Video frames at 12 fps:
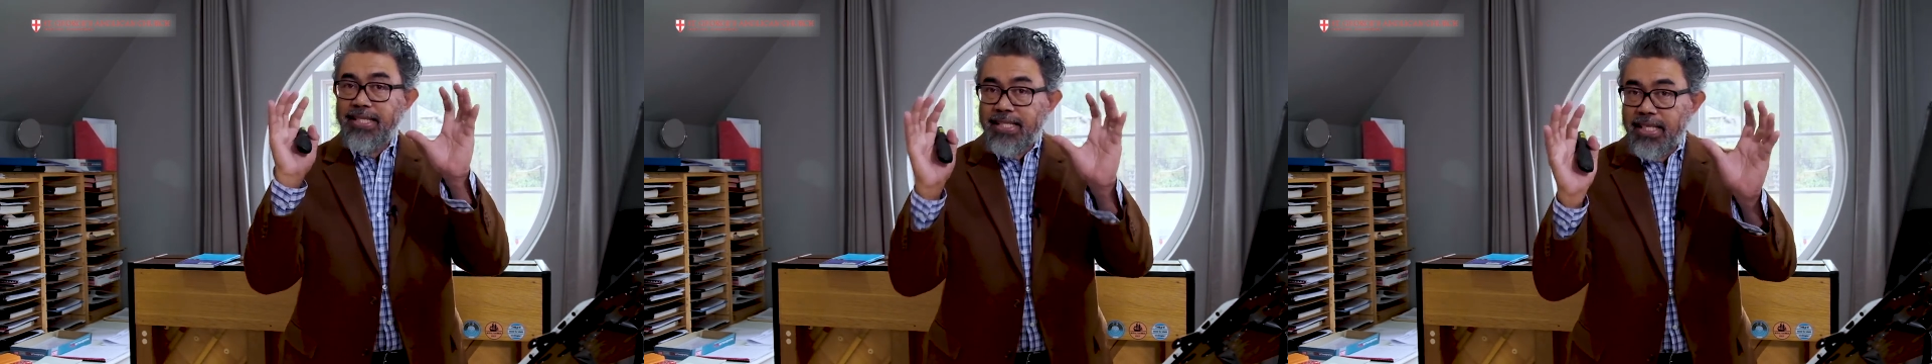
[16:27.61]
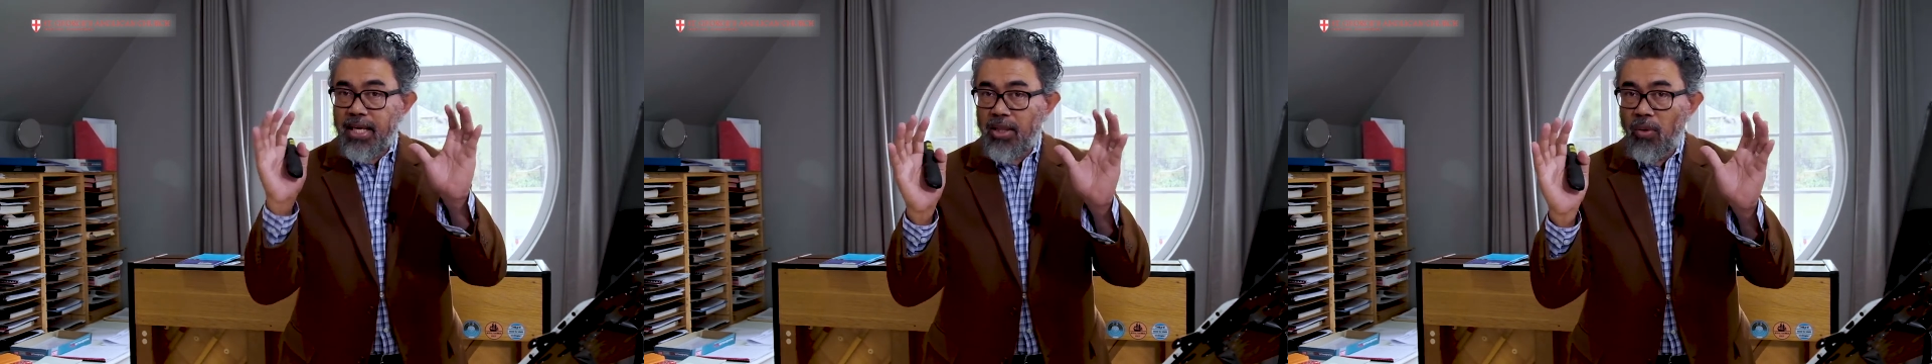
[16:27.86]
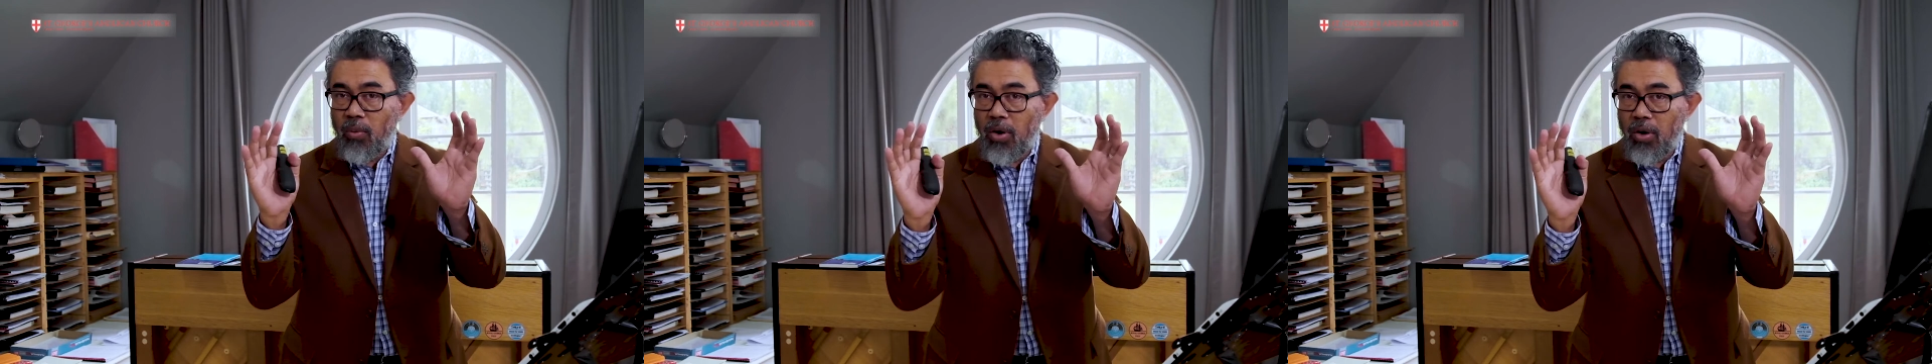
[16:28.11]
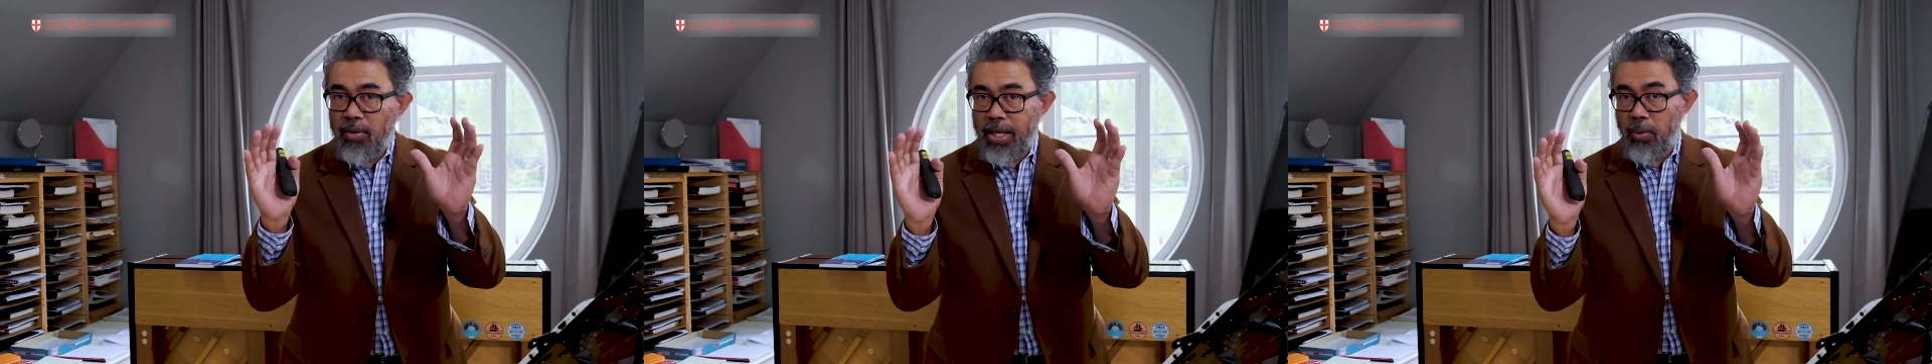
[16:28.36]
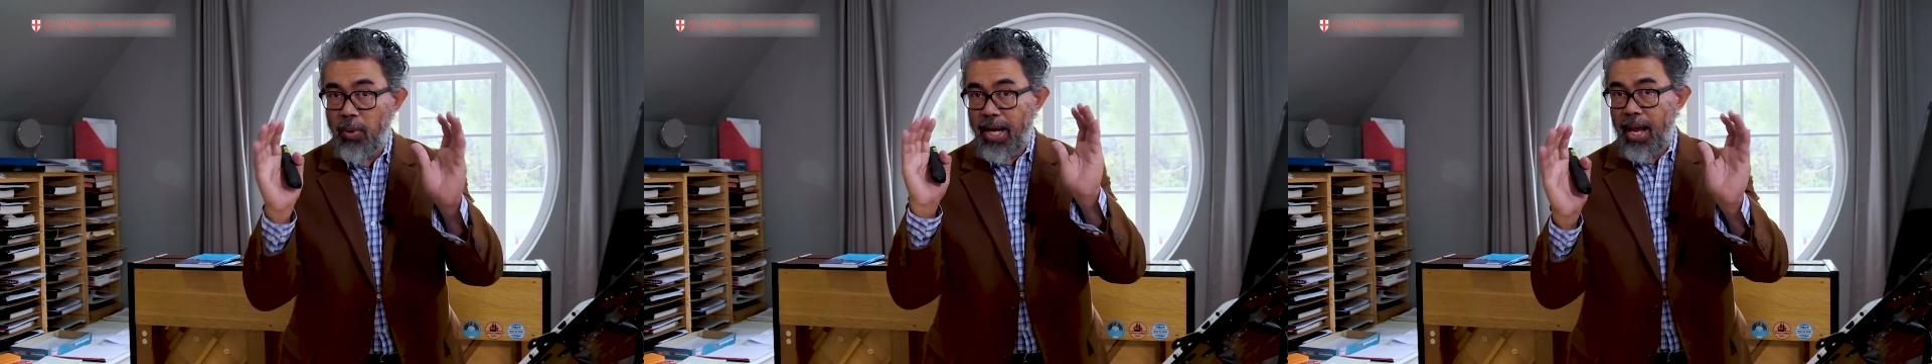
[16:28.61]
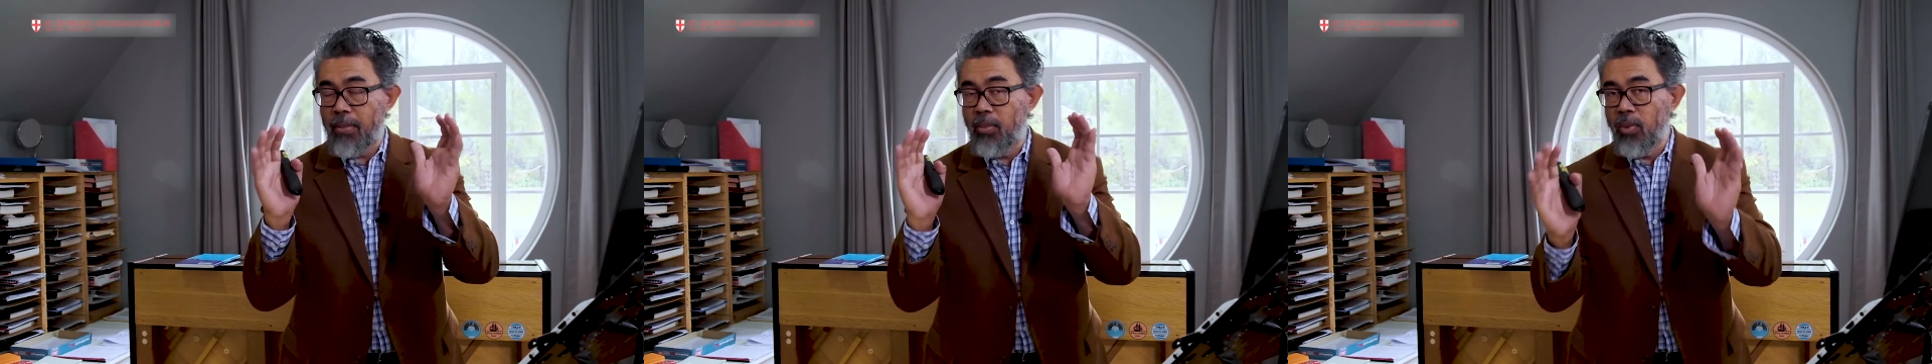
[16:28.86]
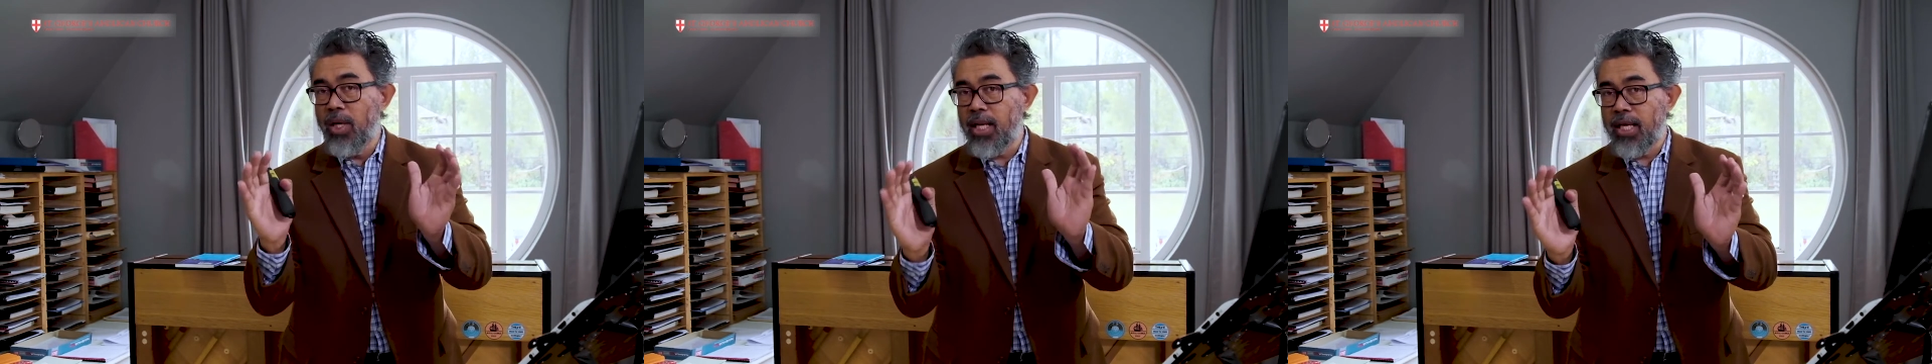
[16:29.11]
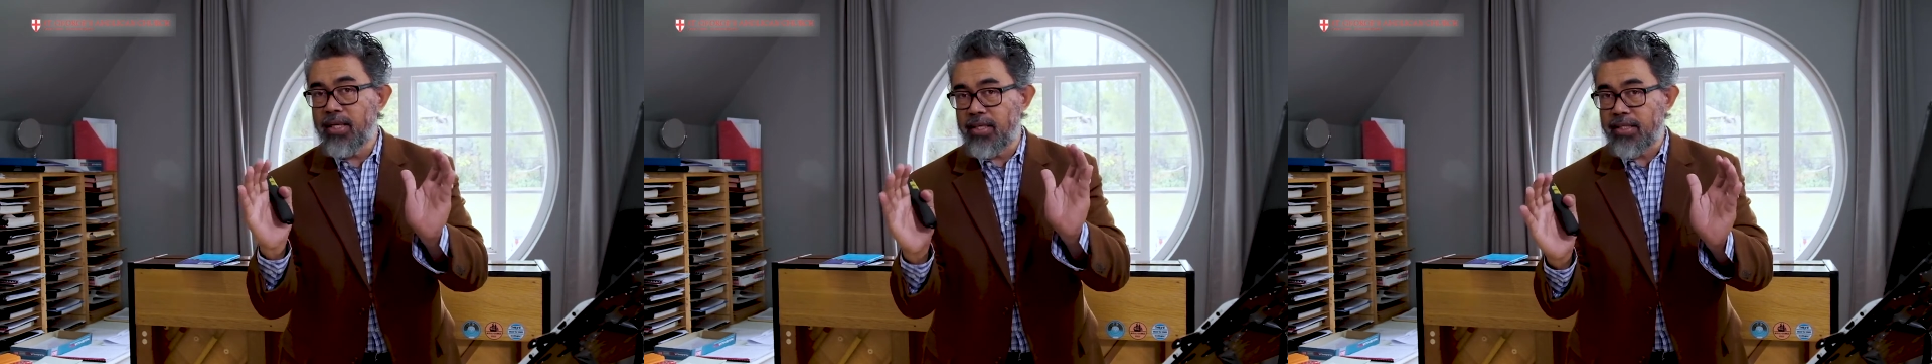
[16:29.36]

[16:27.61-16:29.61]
see the world and what I'm willing